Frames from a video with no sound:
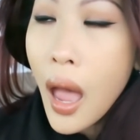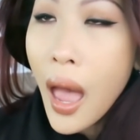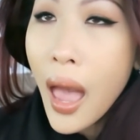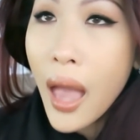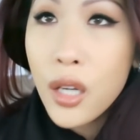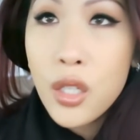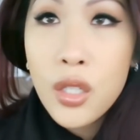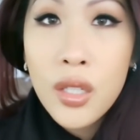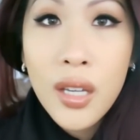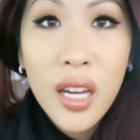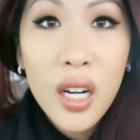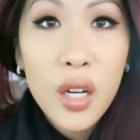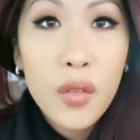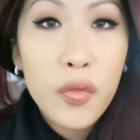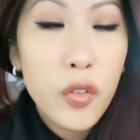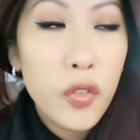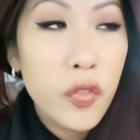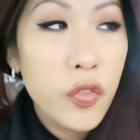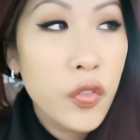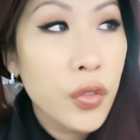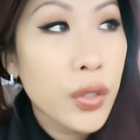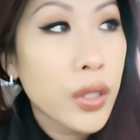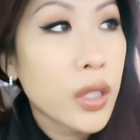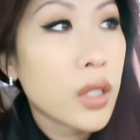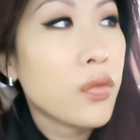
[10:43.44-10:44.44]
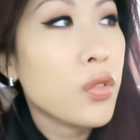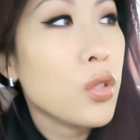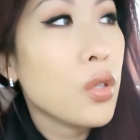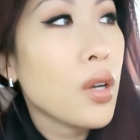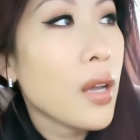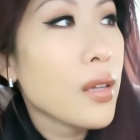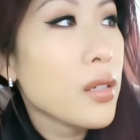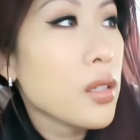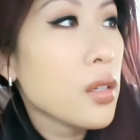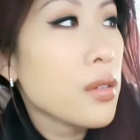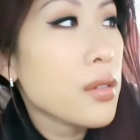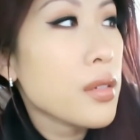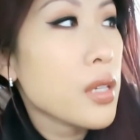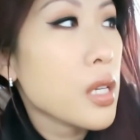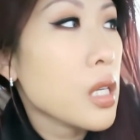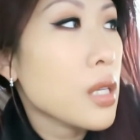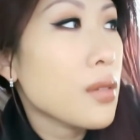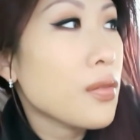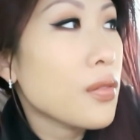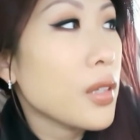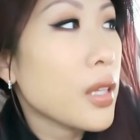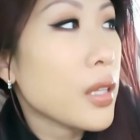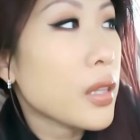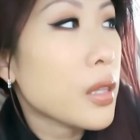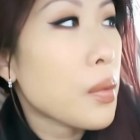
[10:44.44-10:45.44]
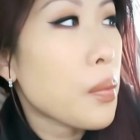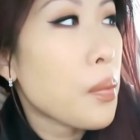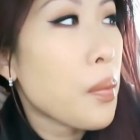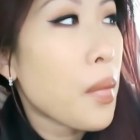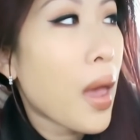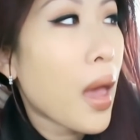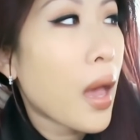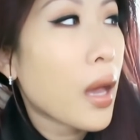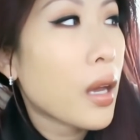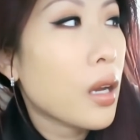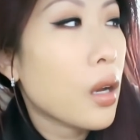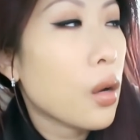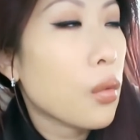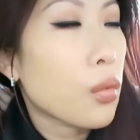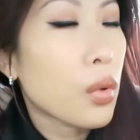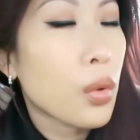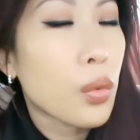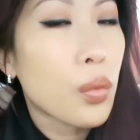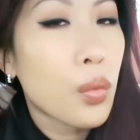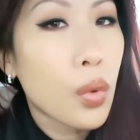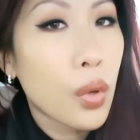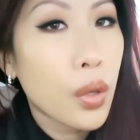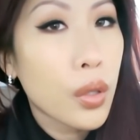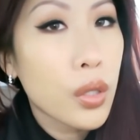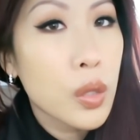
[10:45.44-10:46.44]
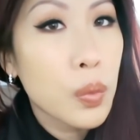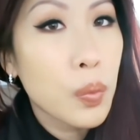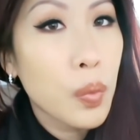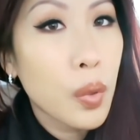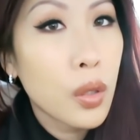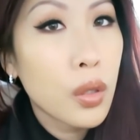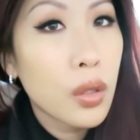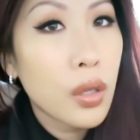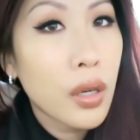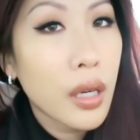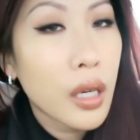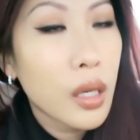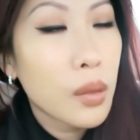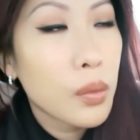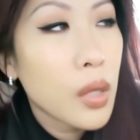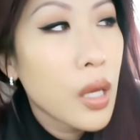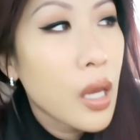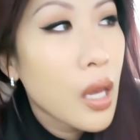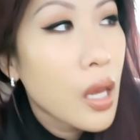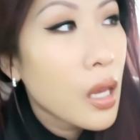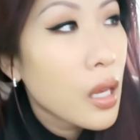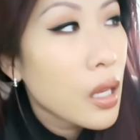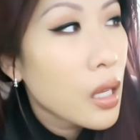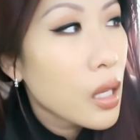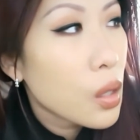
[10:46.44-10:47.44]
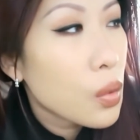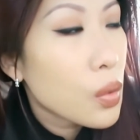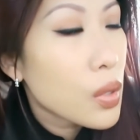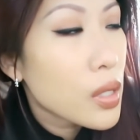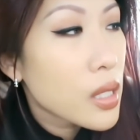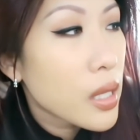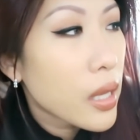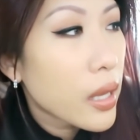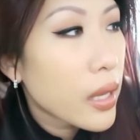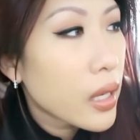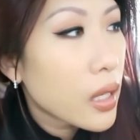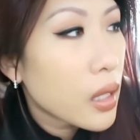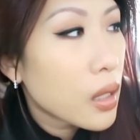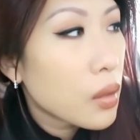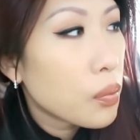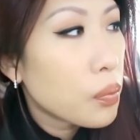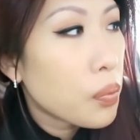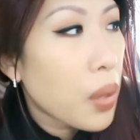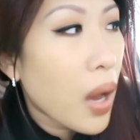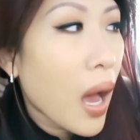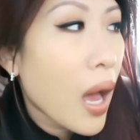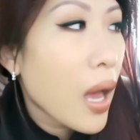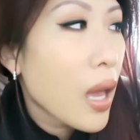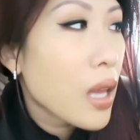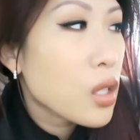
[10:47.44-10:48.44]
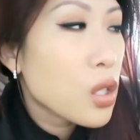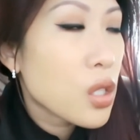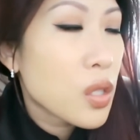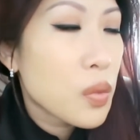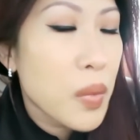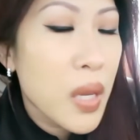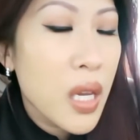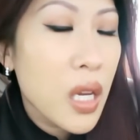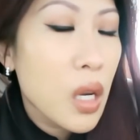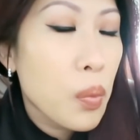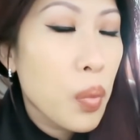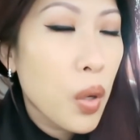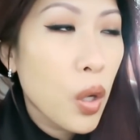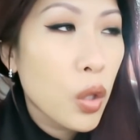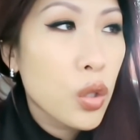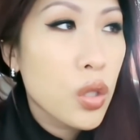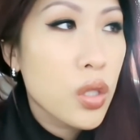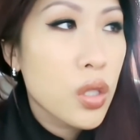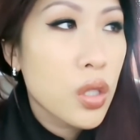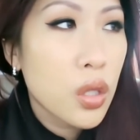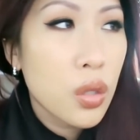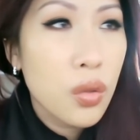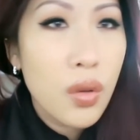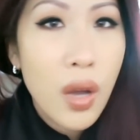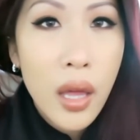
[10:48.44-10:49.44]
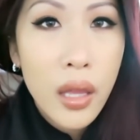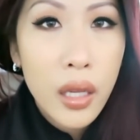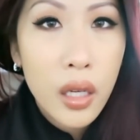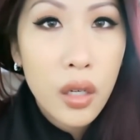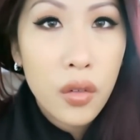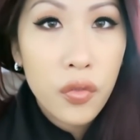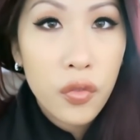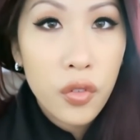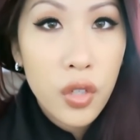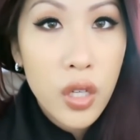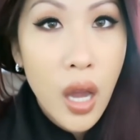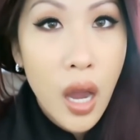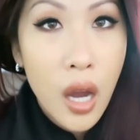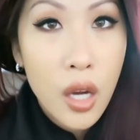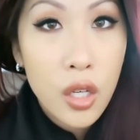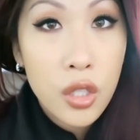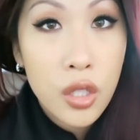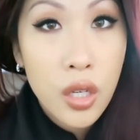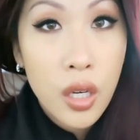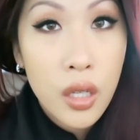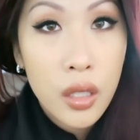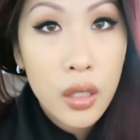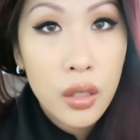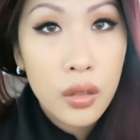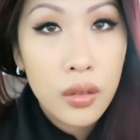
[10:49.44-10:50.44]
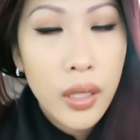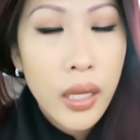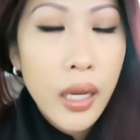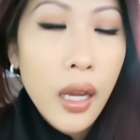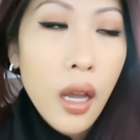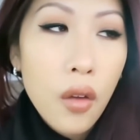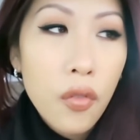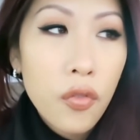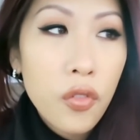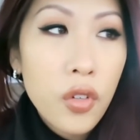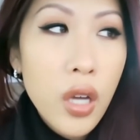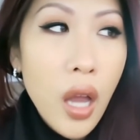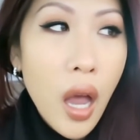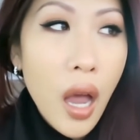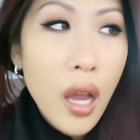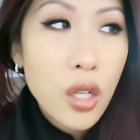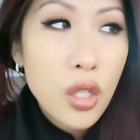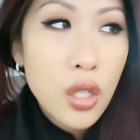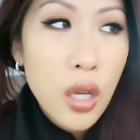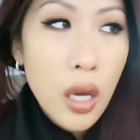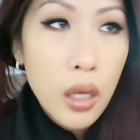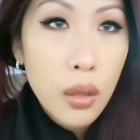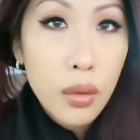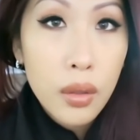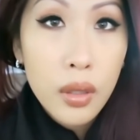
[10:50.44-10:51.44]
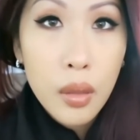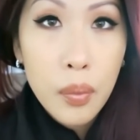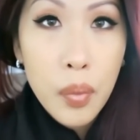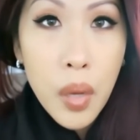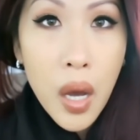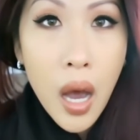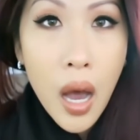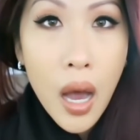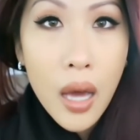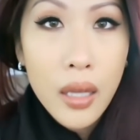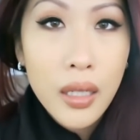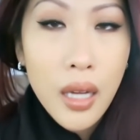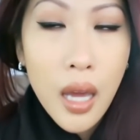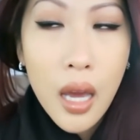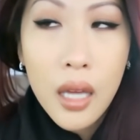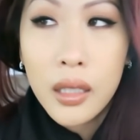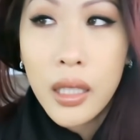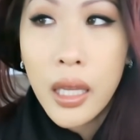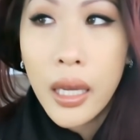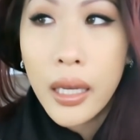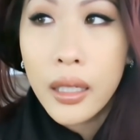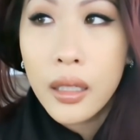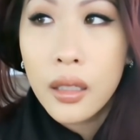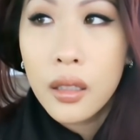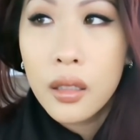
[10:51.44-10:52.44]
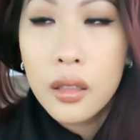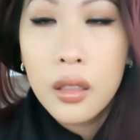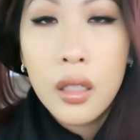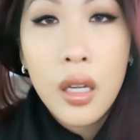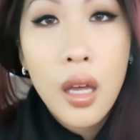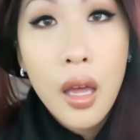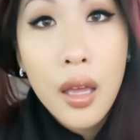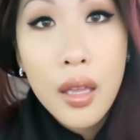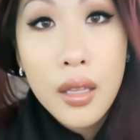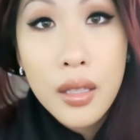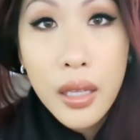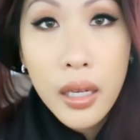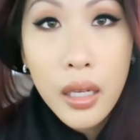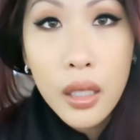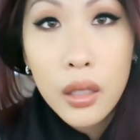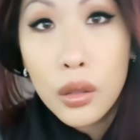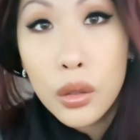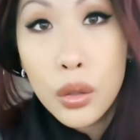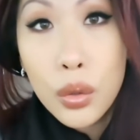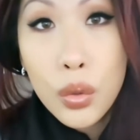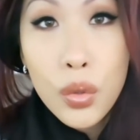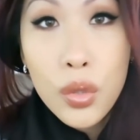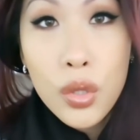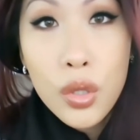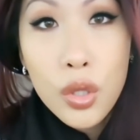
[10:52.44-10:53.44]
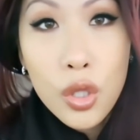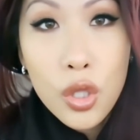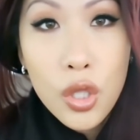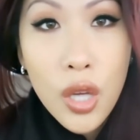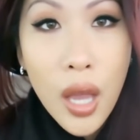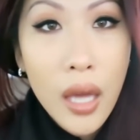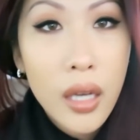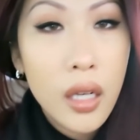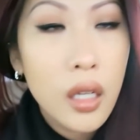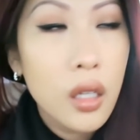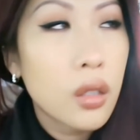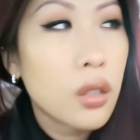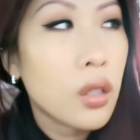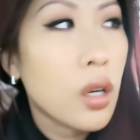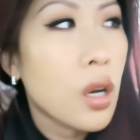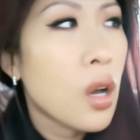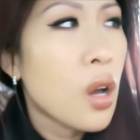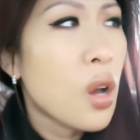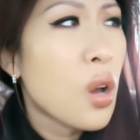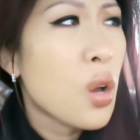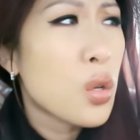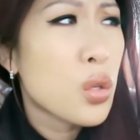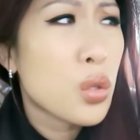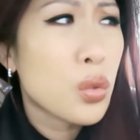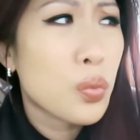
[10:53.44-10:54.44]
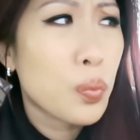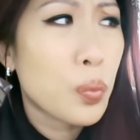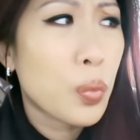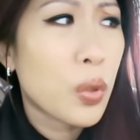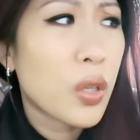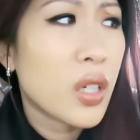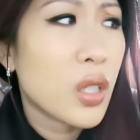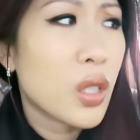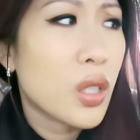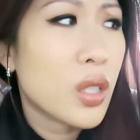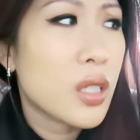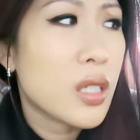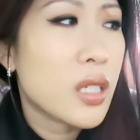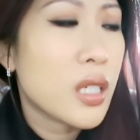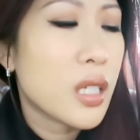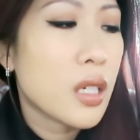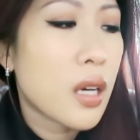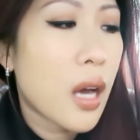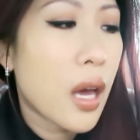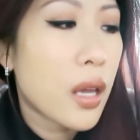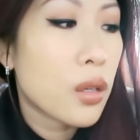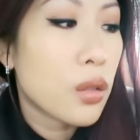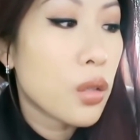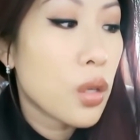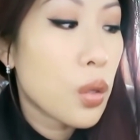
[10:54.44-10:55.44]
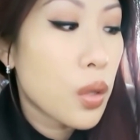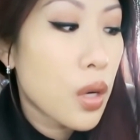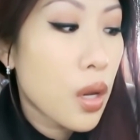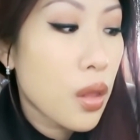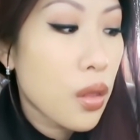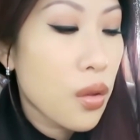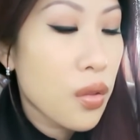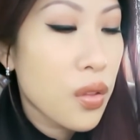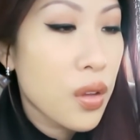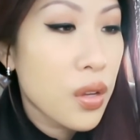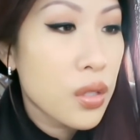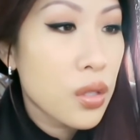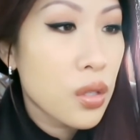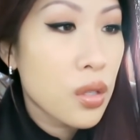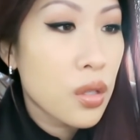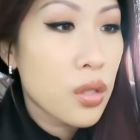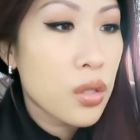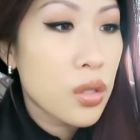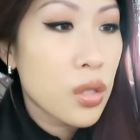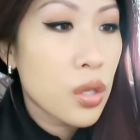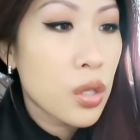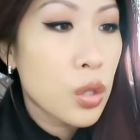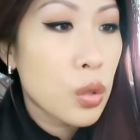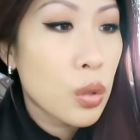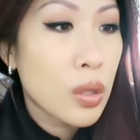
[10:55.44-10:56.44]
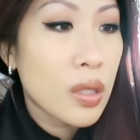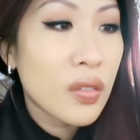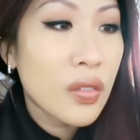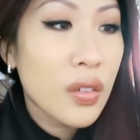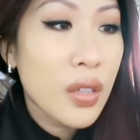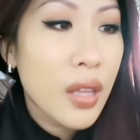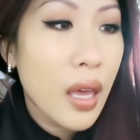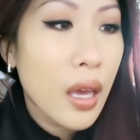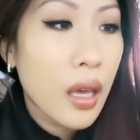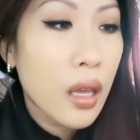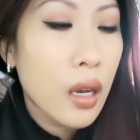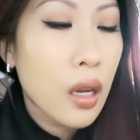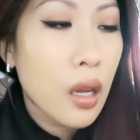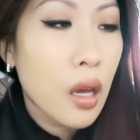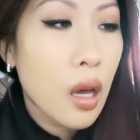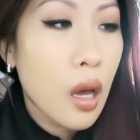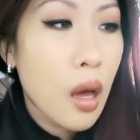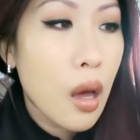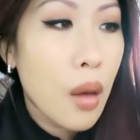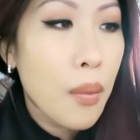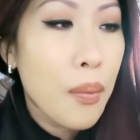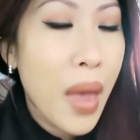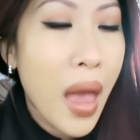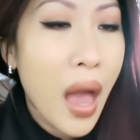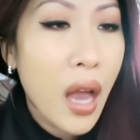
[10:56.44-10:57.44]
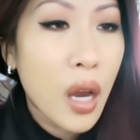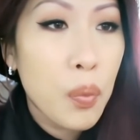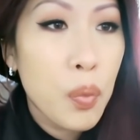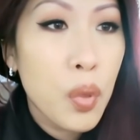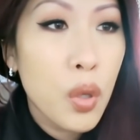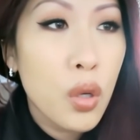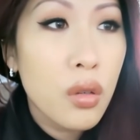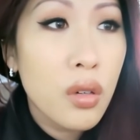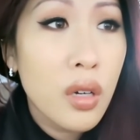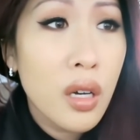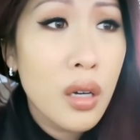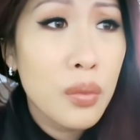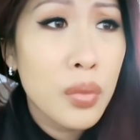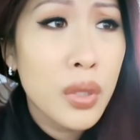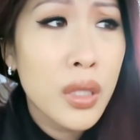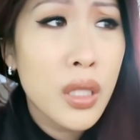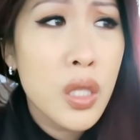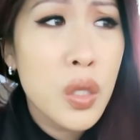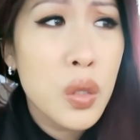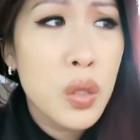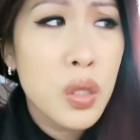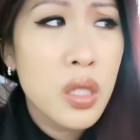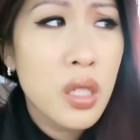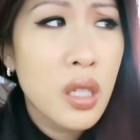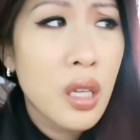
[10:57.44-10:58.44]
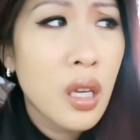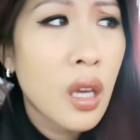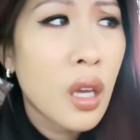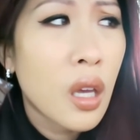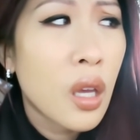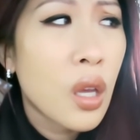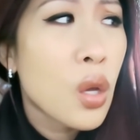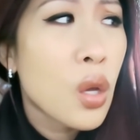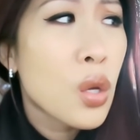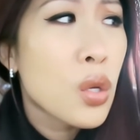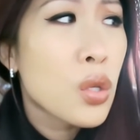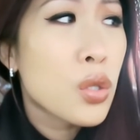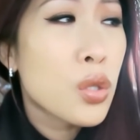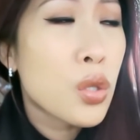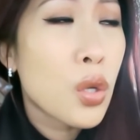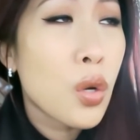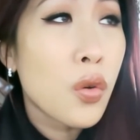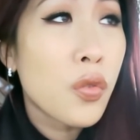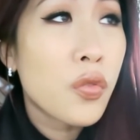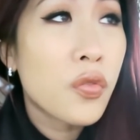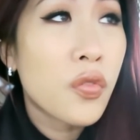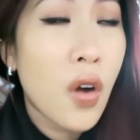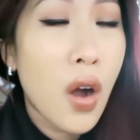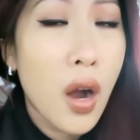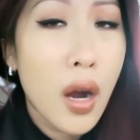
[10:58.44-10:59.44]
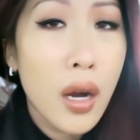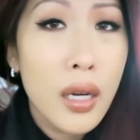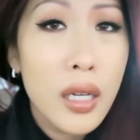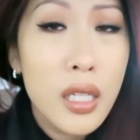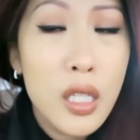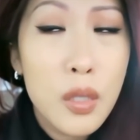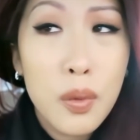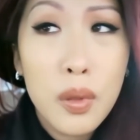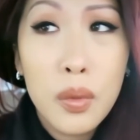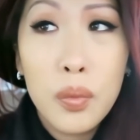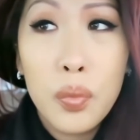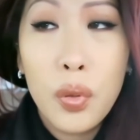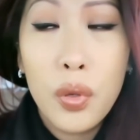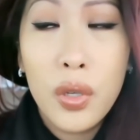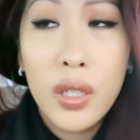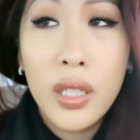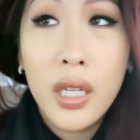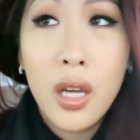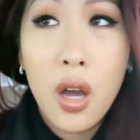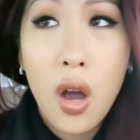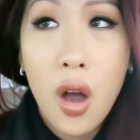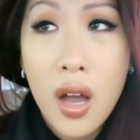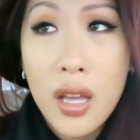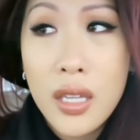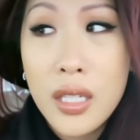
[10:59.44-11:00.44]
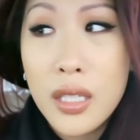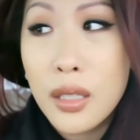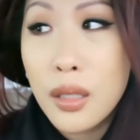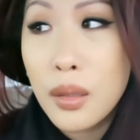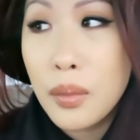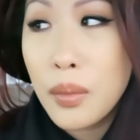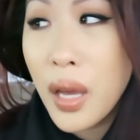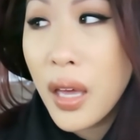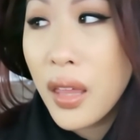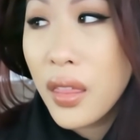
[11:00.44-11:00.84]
I actually got it for free. If you guys aren't signed up for like the MAC rewards program, it was like buy, just make a purchase and you got like a free eyeshadow, like a free eyeshadow in a pot, not like a, like loose shadow. It's a pretty good deal. I don't know what other things they're gonna start doing for that uh, MAC program, but it's, so far it's been pretty awesome.